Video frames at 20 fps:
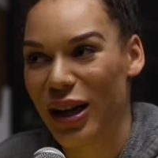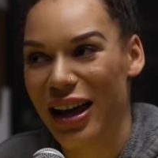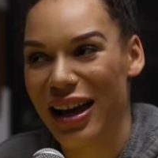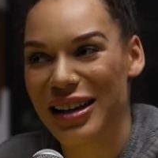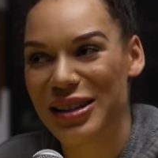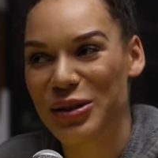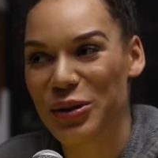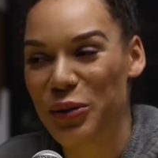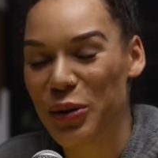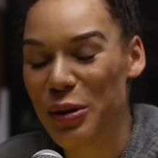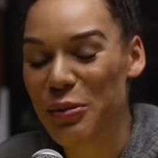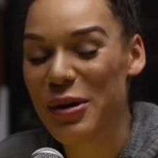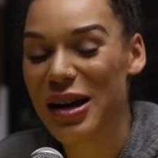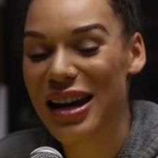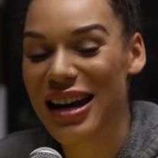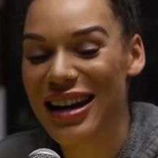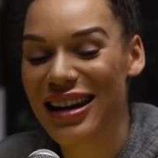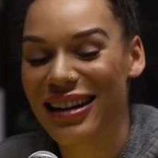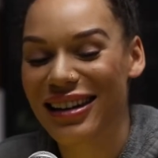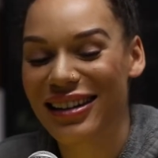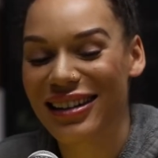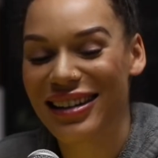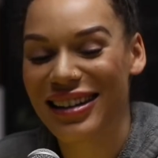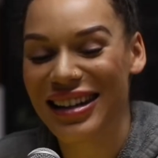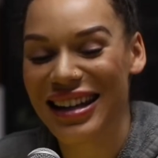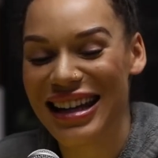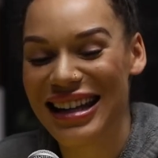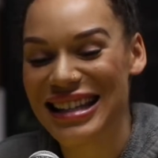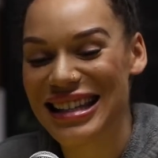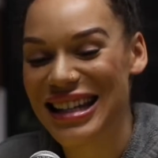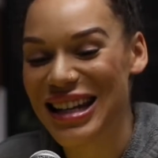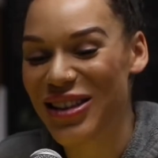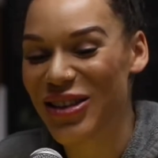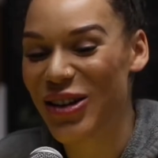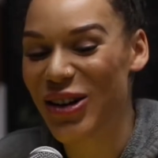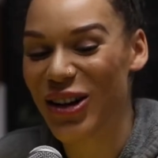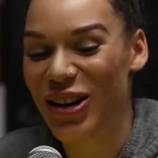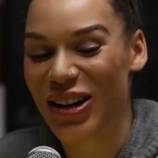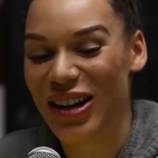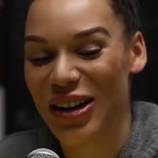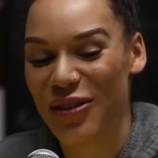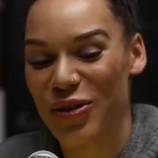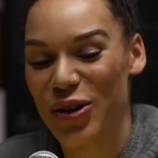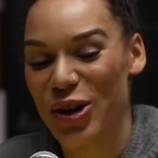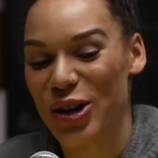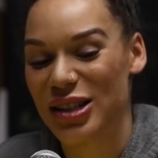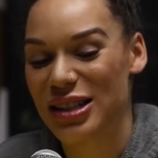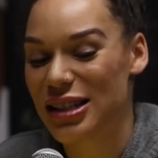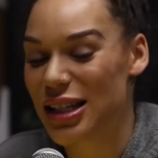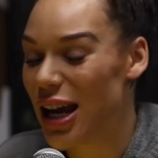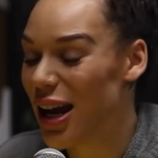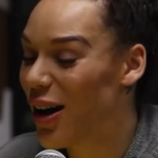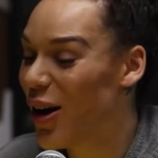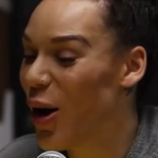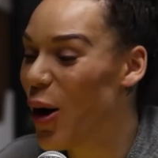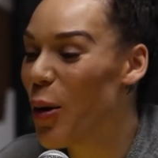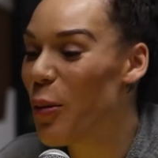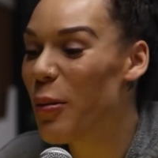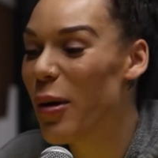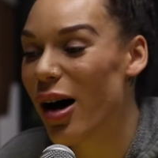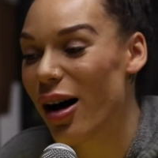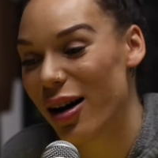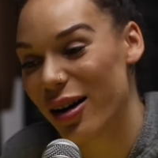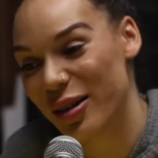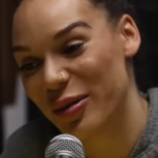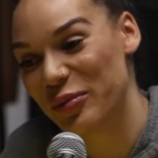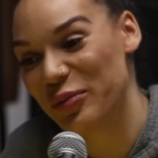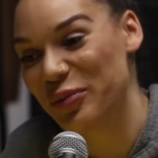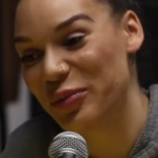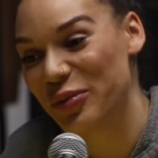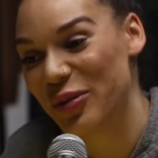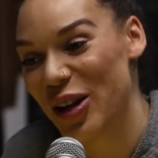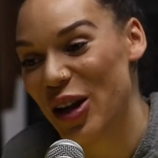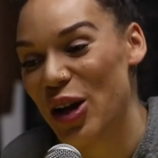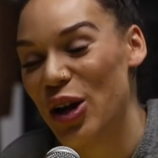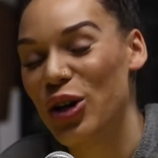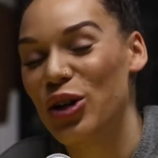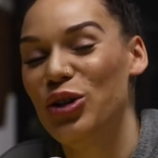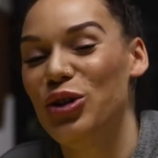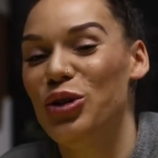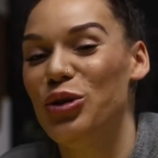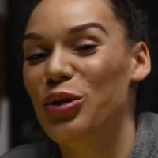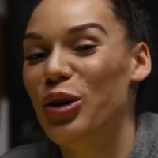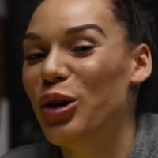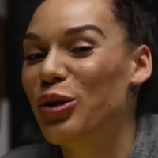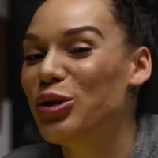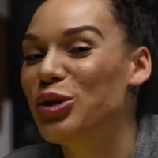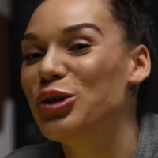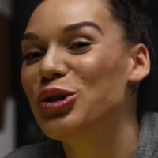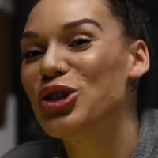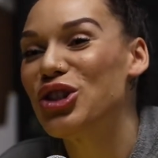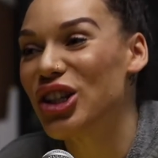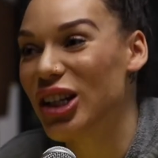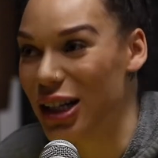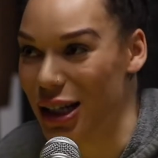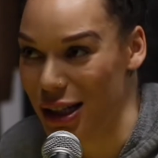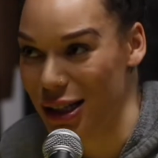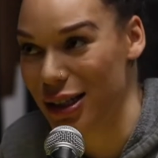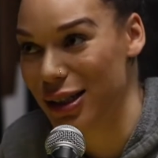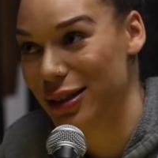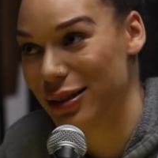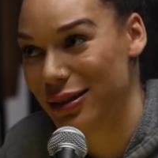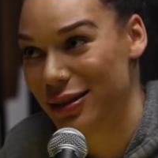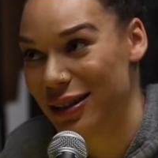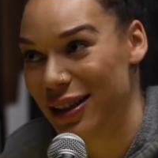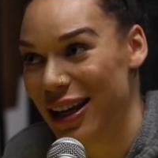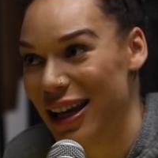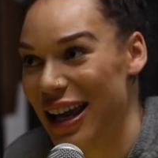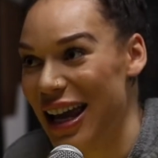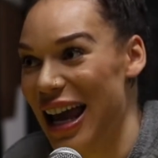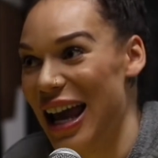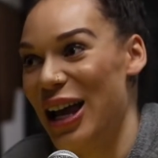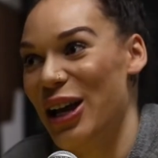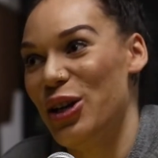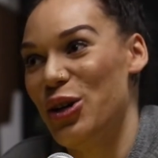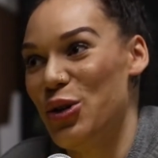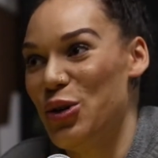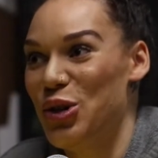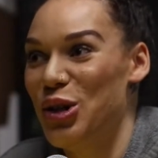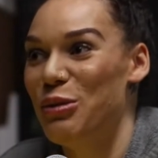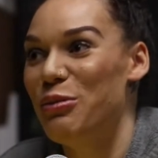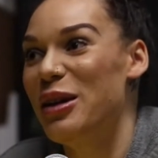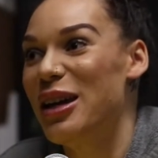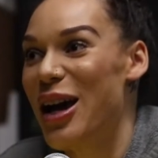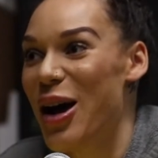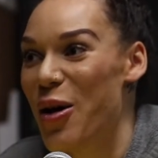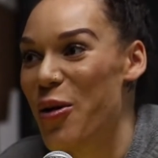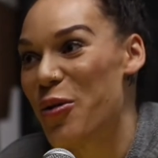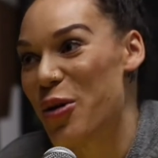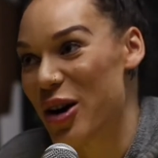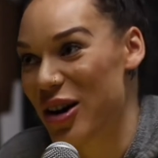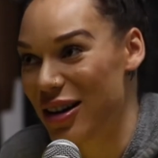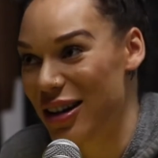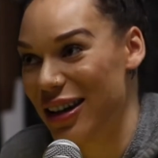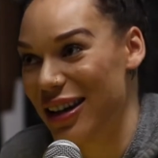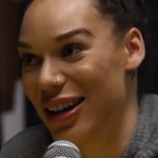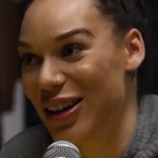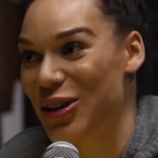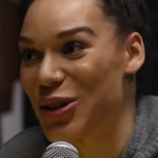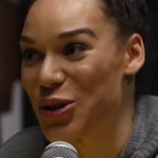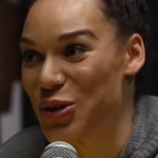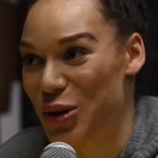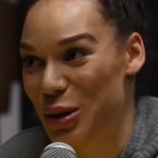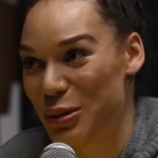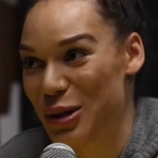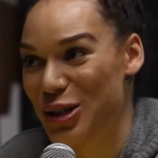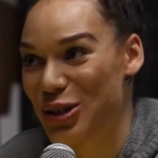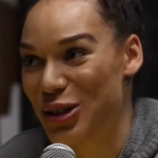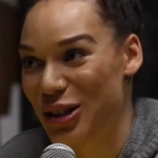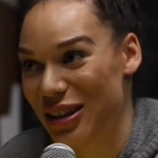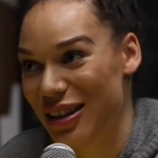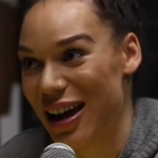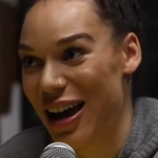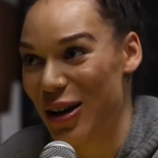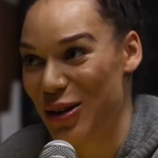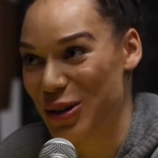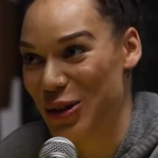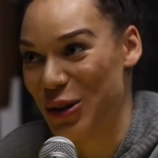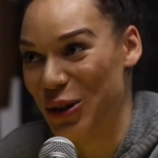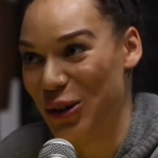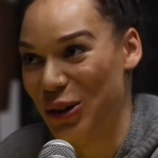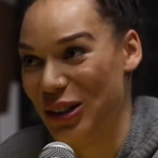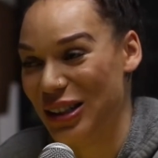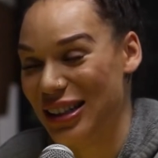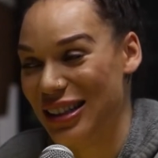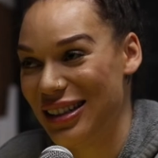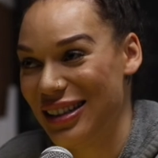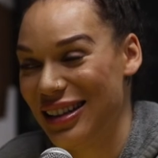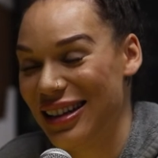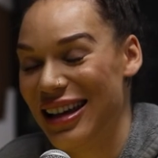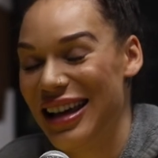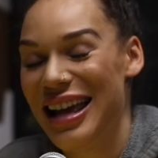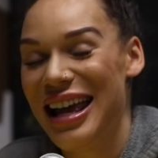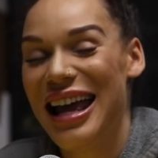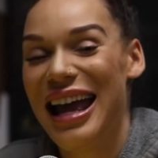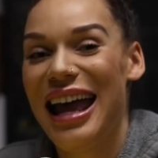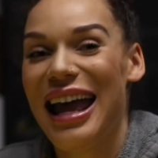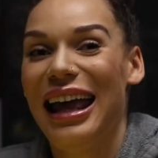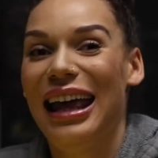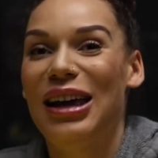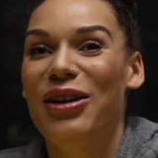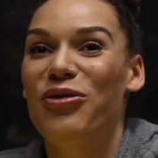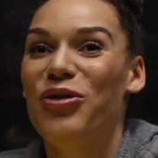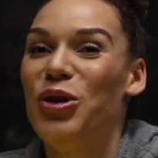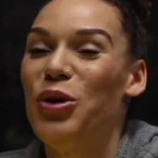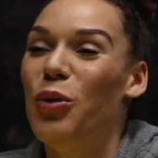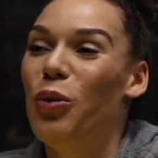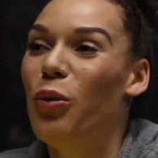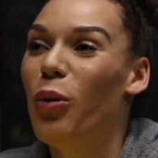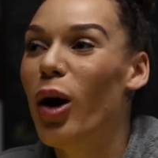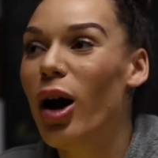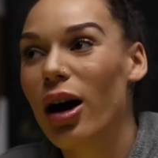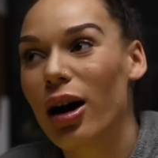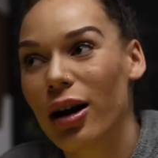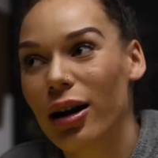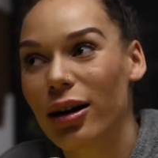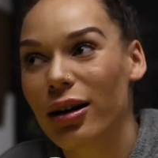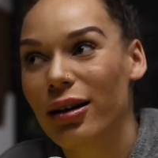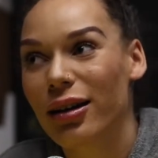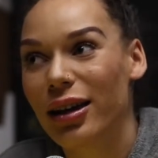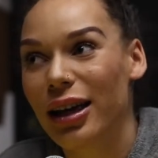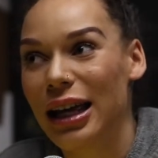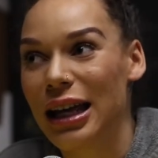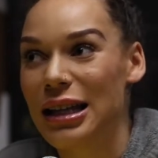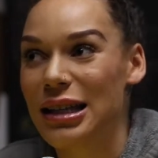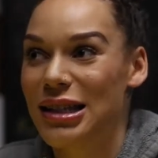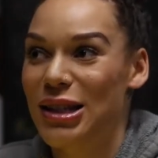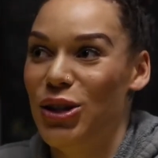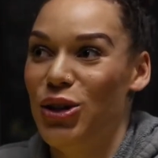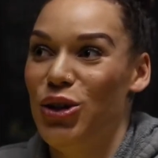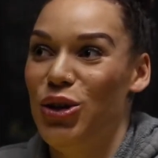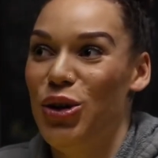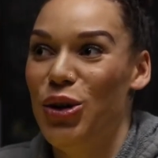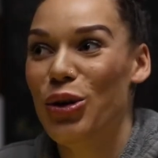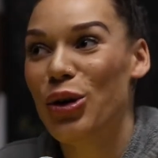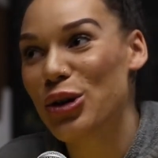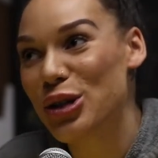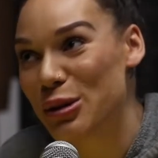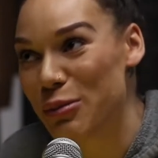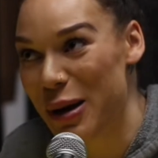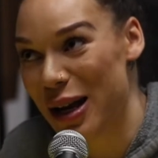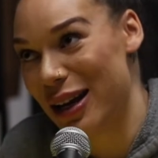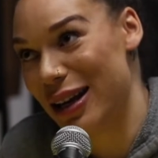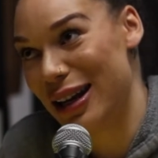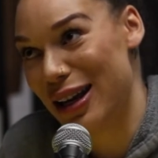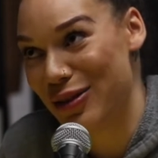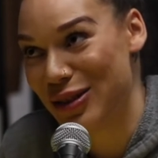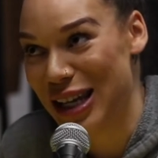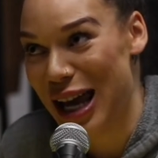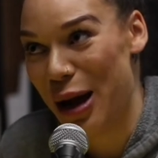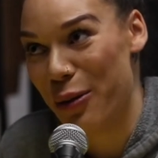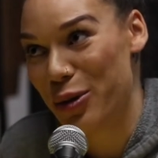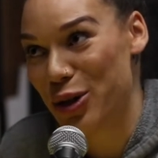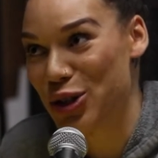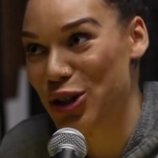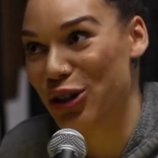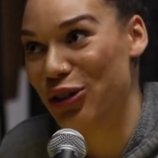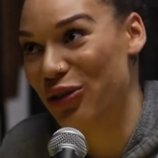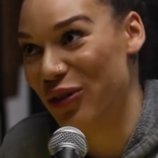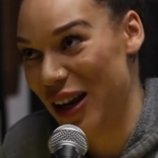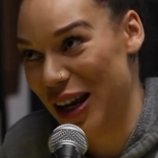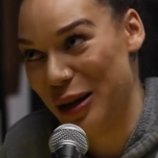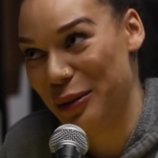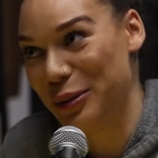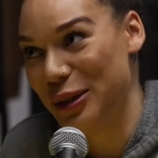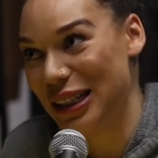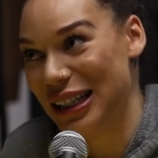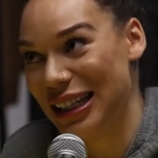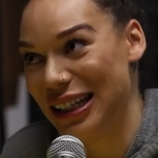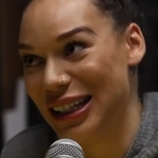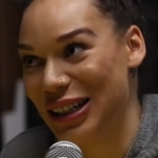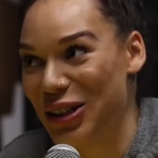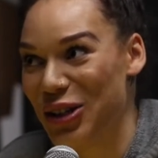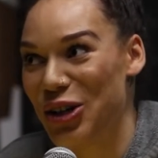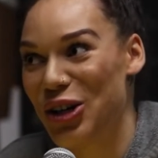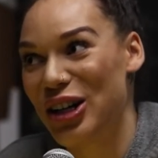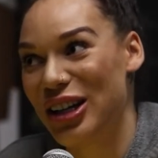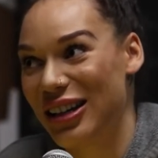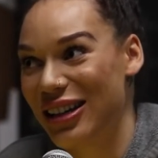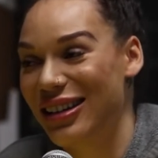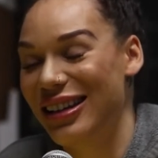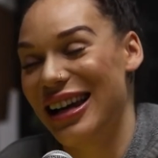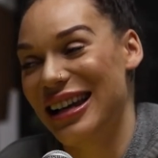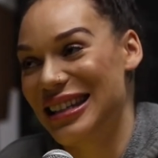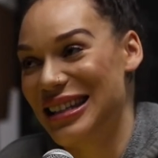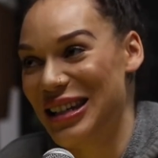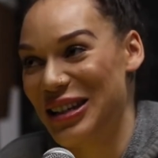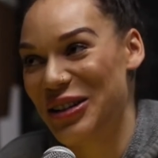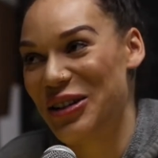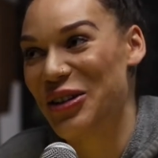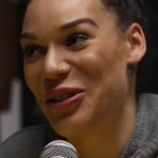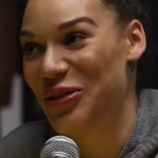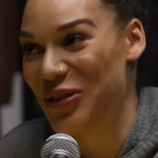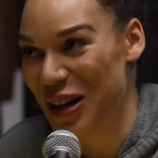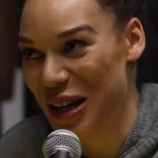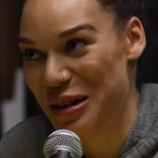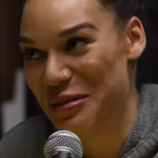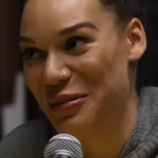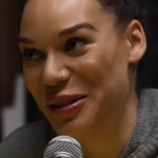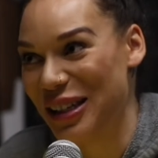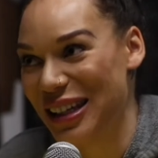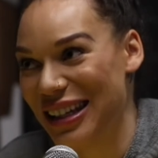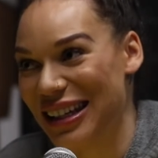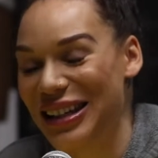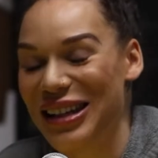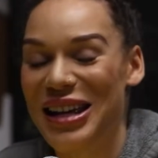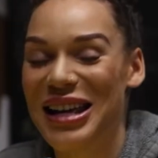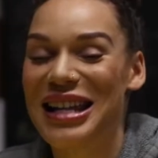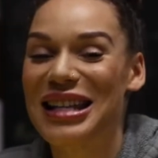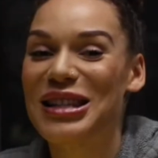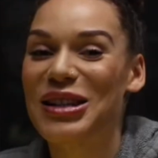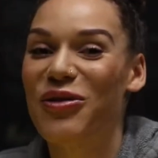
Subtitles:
As a woman, it's either if you're a stay-at-home mom, you don't do shit, and you should be out working and contributing to the household. If you work, it's you don't spend enough time with your family. You're neglecting your family. It's